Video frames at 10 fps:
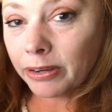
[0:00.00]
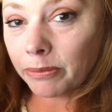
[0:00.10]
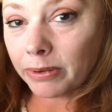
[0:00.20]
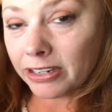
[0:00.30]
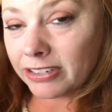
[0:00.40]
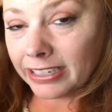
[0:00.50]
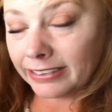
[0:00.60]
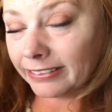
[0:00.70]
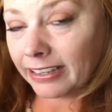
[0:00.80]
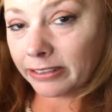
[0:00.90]
which
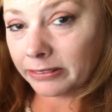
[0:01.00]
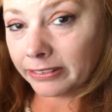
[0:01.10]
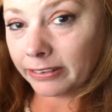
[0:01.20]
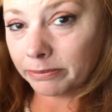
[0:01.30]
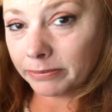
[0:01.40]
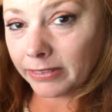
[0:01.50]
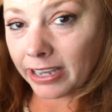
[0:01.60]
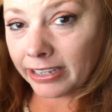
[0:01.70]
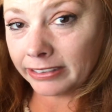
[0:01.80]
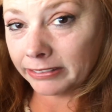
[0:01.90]
it sounds
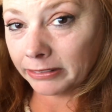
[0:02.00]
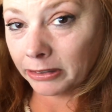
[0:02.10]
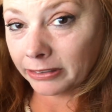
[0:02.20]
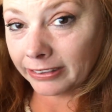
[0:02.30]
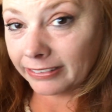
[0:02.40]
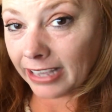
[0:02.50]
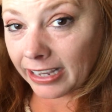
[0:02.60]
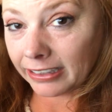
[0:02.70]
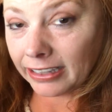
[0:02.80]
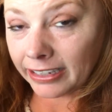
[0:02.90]
and looks
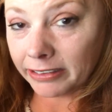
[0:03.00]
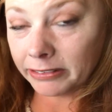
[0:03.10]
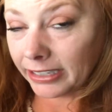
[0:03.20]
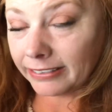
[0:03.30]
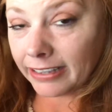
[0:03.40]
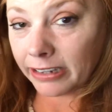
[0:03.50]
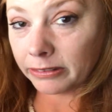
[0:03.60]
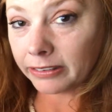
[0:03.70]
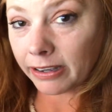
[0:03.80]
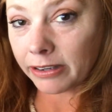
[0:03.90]
exactly like it
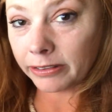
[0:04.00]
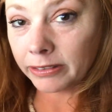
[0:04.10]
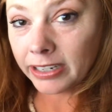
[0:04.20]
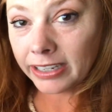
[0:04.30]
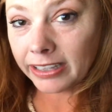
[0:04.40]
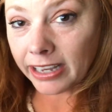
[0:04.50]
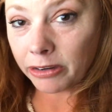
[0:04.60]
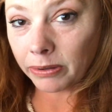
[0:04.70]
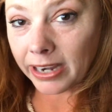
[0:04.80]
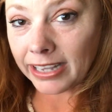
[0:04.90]
sounds. They
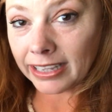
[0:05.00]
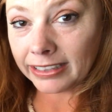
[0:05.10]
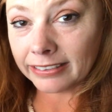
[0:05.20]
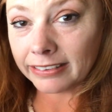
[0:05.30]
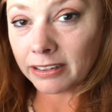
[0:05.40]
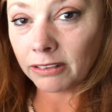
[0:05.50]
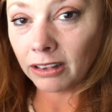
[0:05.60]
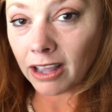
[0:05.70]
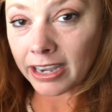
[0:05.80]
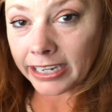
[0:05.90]
create like this little
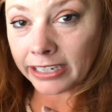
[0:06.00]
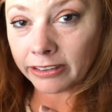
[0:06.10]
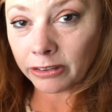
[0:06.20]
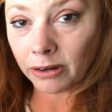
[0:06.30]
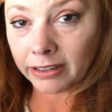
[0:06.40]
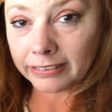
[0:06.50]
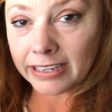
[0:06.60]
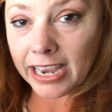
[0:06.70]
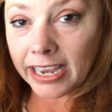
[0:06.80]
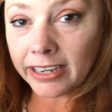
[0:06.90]
line across
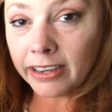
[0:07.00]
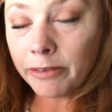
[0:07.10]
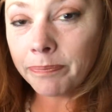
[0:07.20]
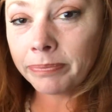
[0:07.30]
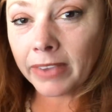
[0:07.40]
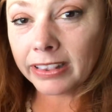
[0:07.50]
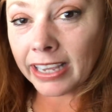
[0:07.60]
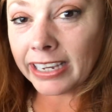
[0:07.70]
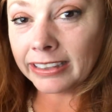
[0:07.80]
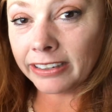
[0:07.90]
the egg,
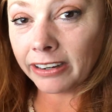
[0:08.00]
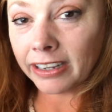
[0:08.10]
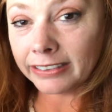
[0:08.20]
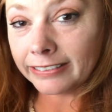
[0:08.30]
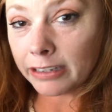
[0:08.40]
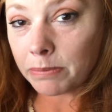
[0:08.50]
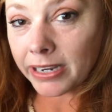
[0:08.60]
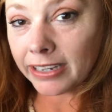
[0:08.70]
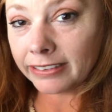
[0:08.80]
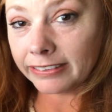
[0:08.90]
like they're
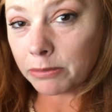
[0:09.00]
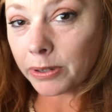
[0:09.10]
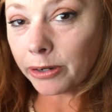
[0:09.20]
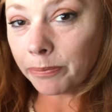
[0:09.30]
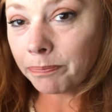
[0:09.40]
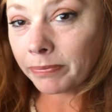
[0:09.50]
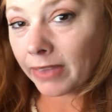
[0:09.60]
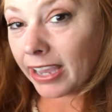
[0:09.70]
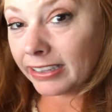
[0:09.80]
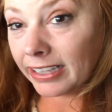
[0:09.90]
unzipping a zipper,
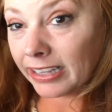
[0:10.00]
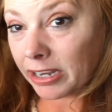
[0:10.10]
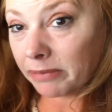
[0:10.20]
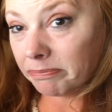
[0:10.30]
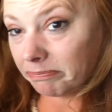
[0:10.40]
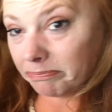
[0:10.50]
and then they